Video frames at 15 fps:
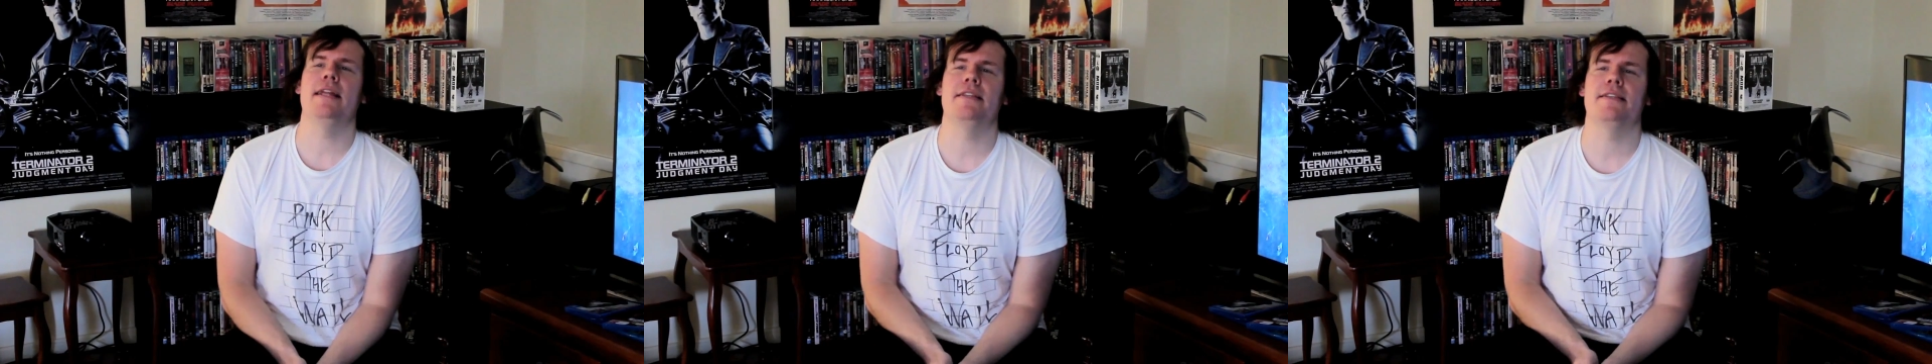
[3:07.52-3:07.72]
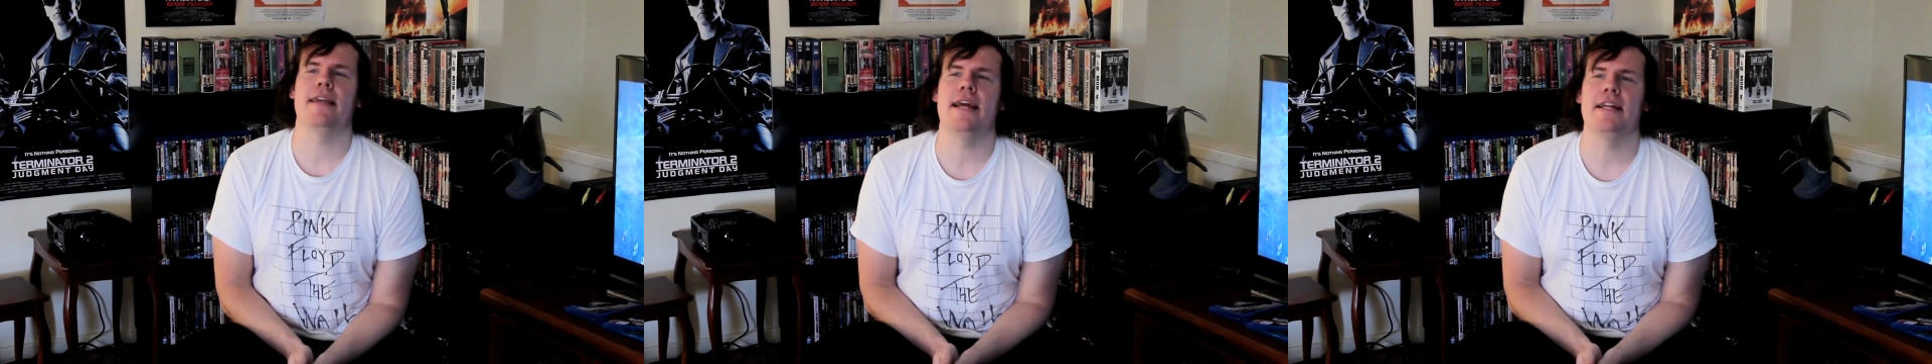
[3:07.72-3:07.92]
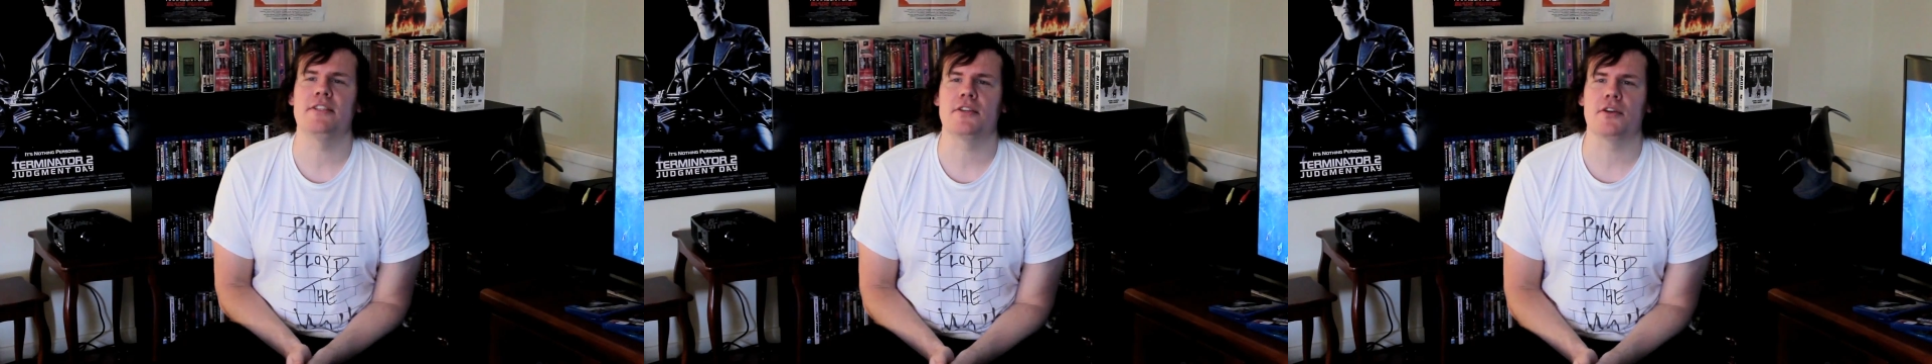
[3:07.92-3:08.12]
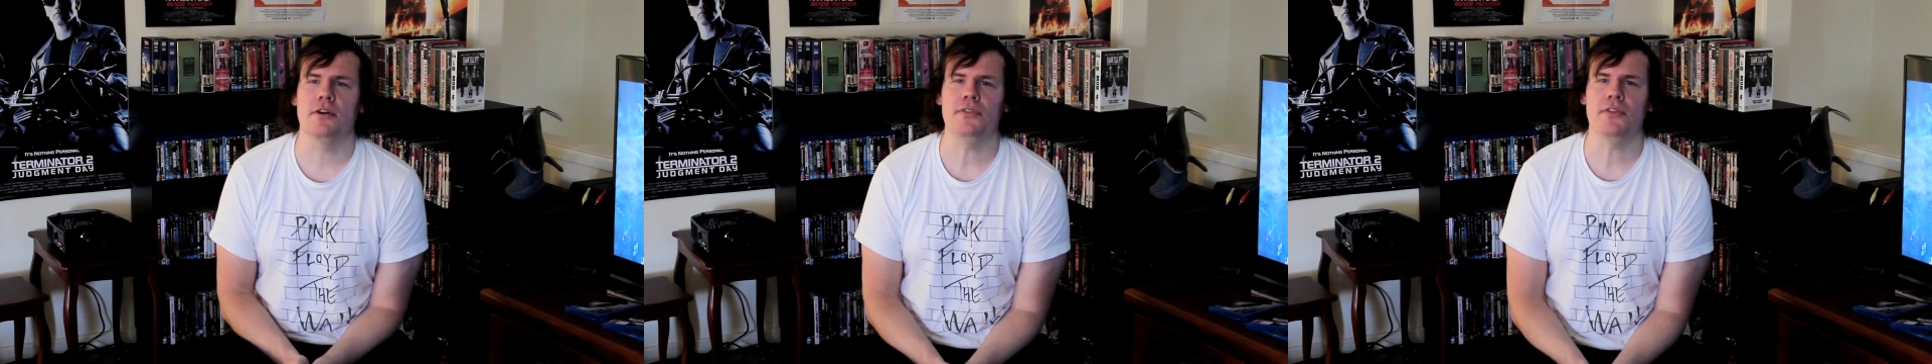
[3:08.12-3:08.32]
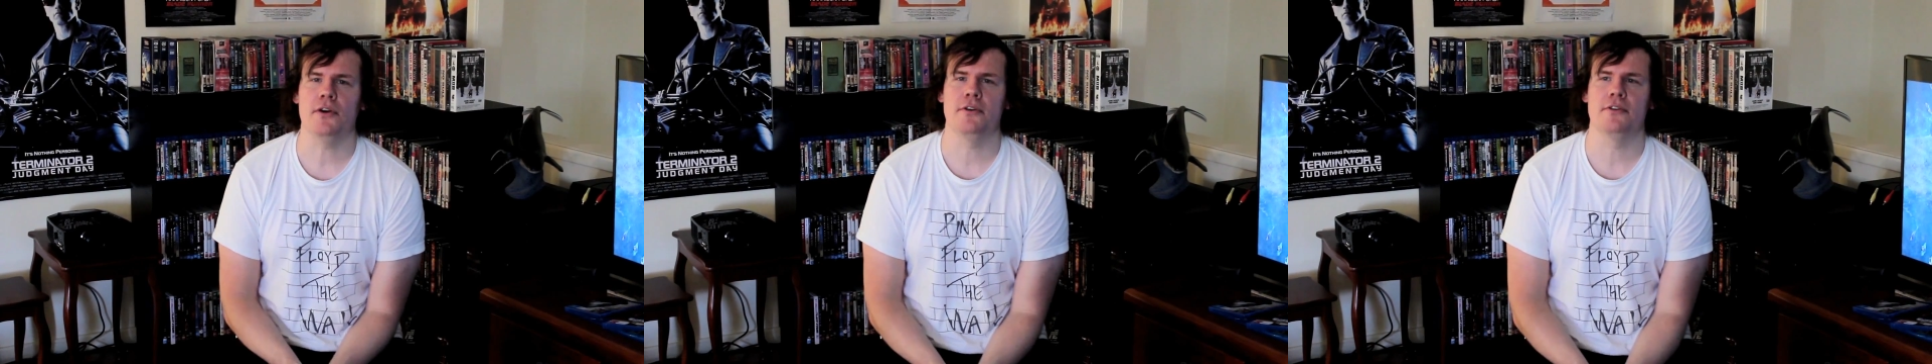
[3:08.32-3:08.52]
it's
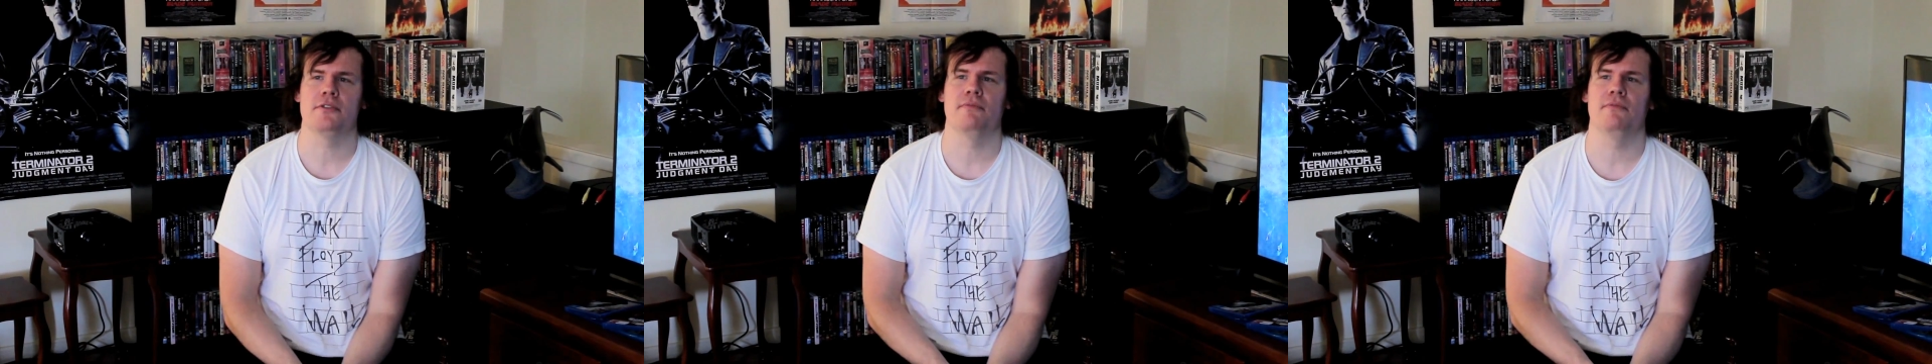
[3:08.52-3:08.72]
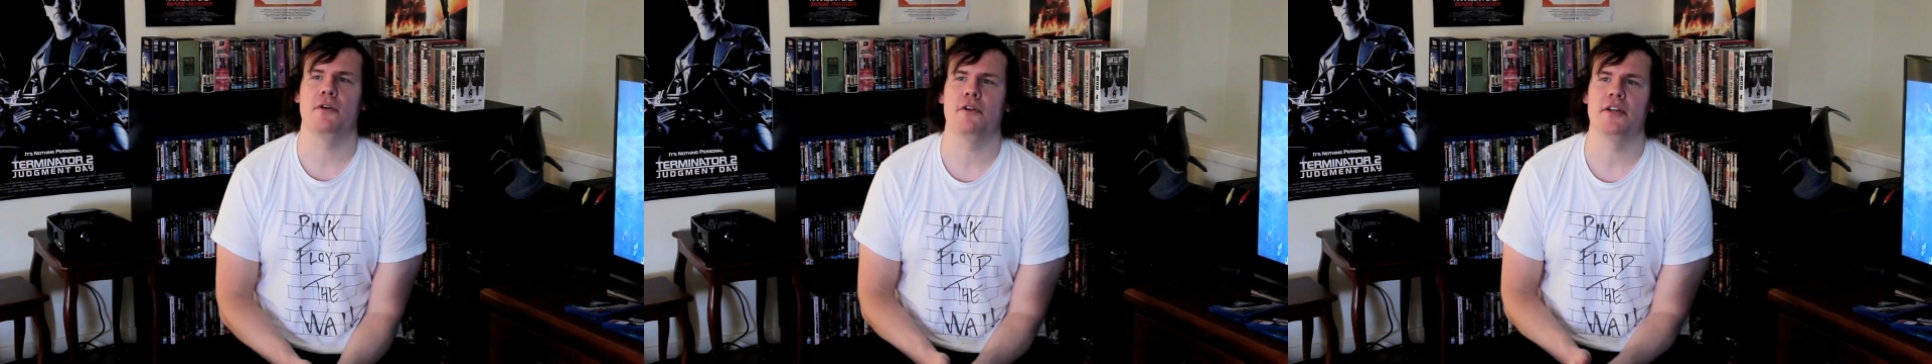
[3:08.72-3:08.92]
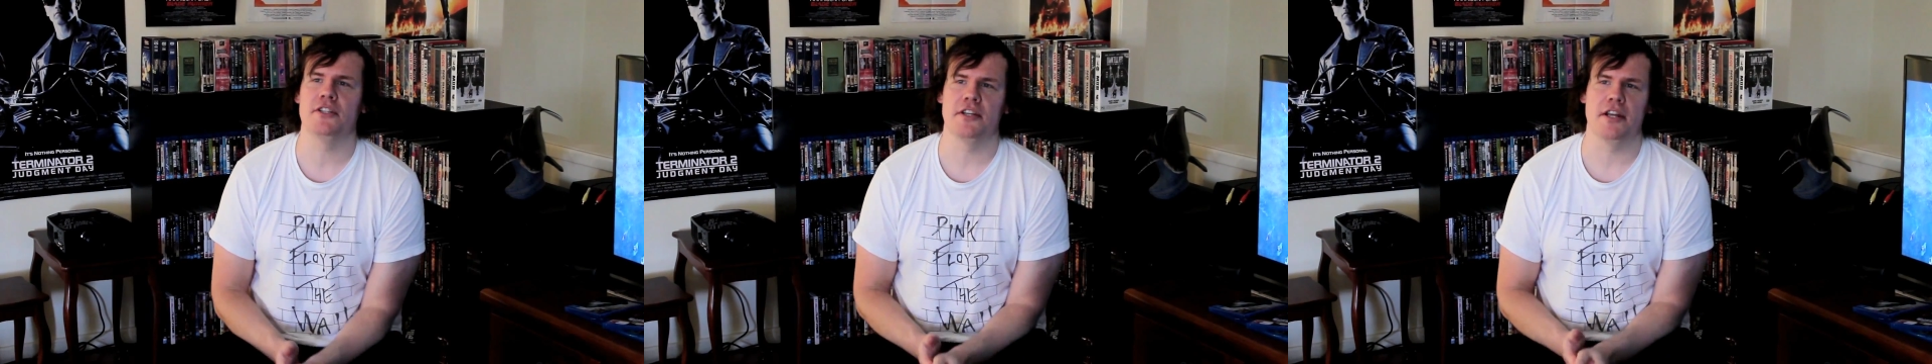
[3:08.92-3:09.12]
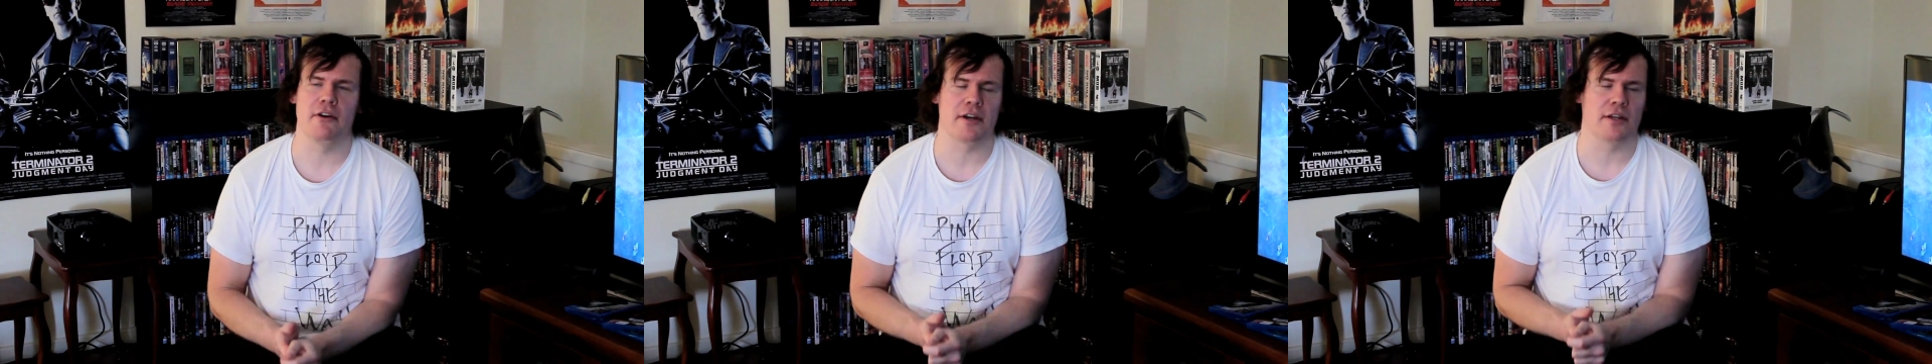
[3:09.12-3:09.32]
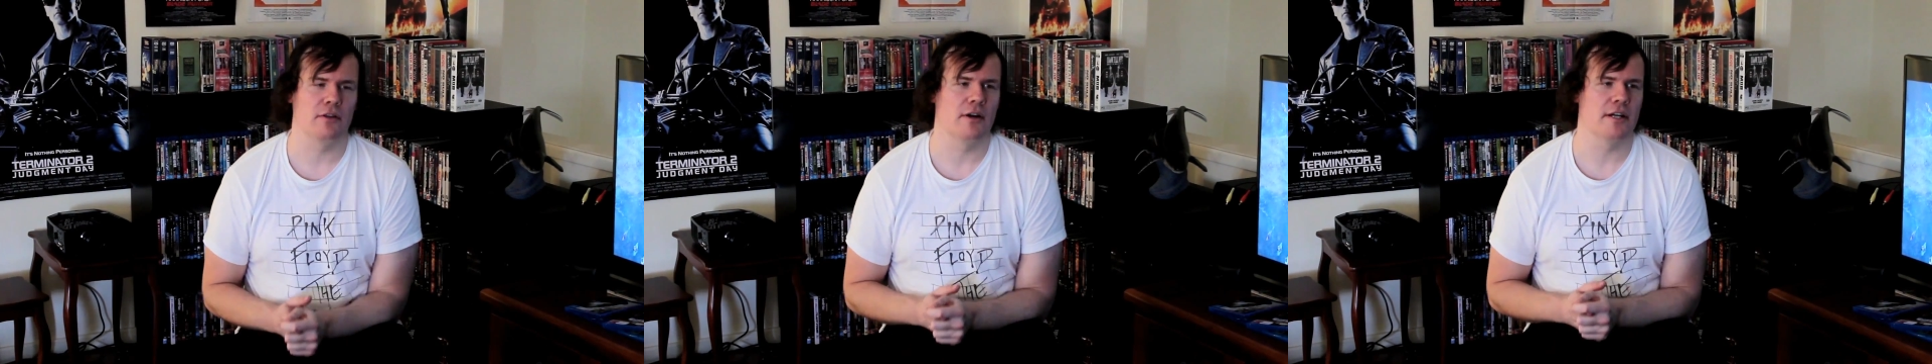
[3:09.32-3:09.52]
got those very
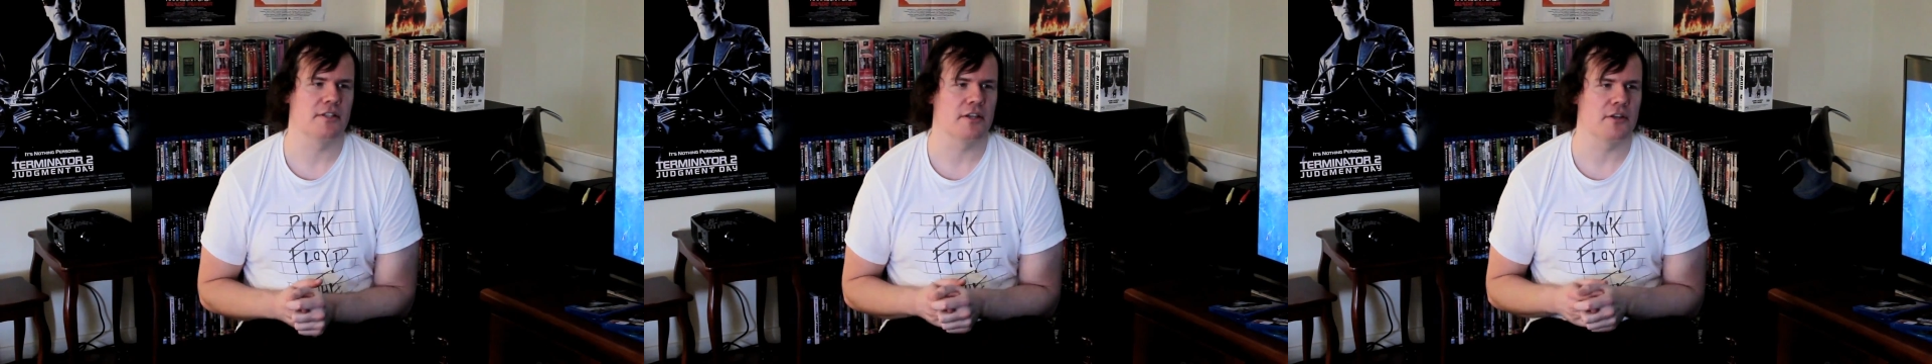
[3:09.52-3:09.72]
generic lines